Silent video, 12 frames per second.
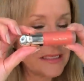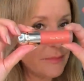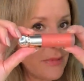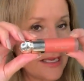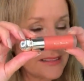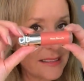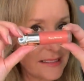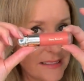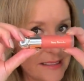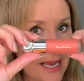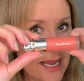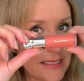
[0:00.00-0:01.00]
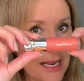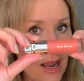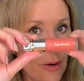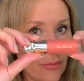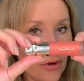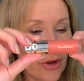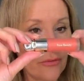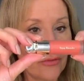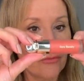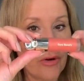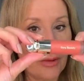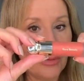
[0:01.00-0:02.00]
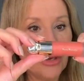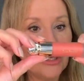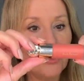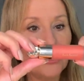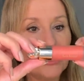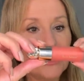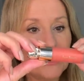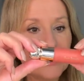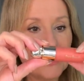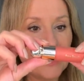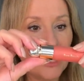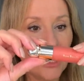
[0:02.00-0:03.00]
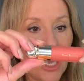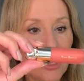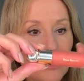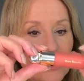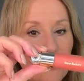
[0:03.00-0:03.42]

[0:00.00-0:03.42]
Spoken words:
to me, it's the standout product from Rare Beauty, which is the Selena Gomez